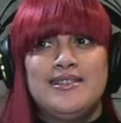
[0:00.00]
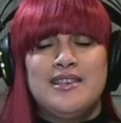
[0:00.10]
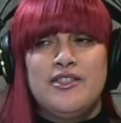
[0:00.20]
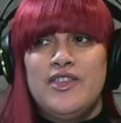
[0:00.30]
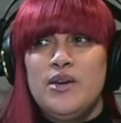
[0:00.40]

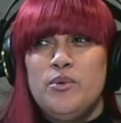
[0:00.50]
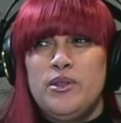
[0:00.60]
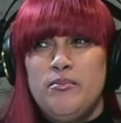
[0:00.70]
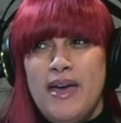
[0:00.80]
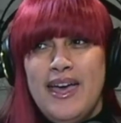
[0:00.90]
the thing with
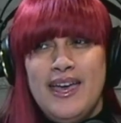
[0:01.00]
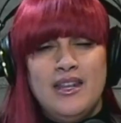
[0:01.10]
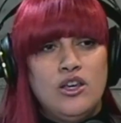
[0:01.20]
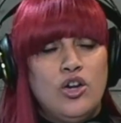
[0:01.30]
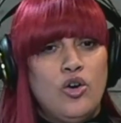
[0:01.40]

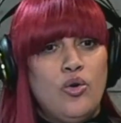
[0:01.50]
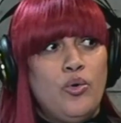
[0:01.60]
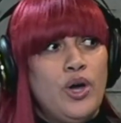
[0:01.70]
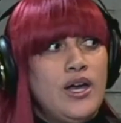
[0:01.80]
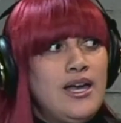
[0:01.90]
men,
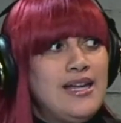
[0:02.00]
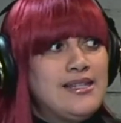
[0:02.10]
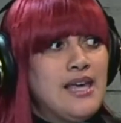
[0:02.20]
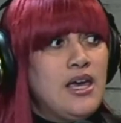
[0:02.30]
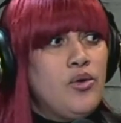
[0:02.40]

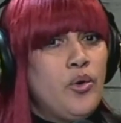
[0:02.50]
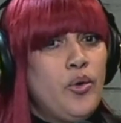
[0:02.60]
it's like